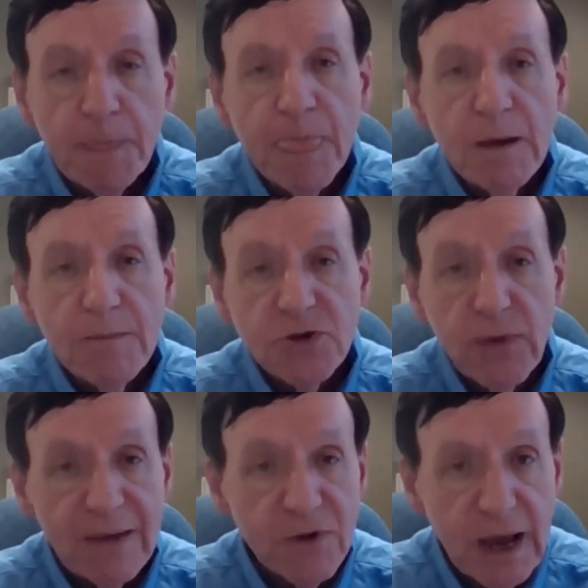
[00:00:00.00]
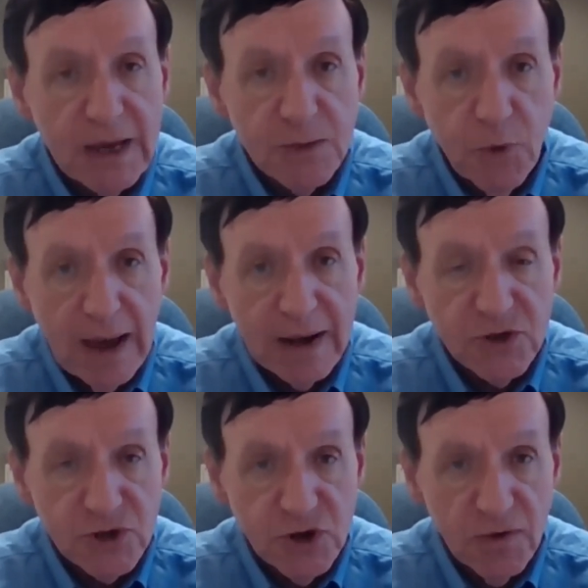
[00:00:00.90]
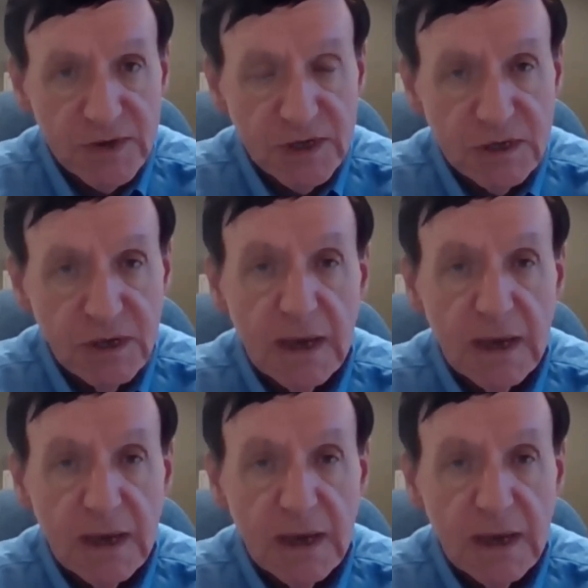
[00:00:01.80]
but you're advertising products or services,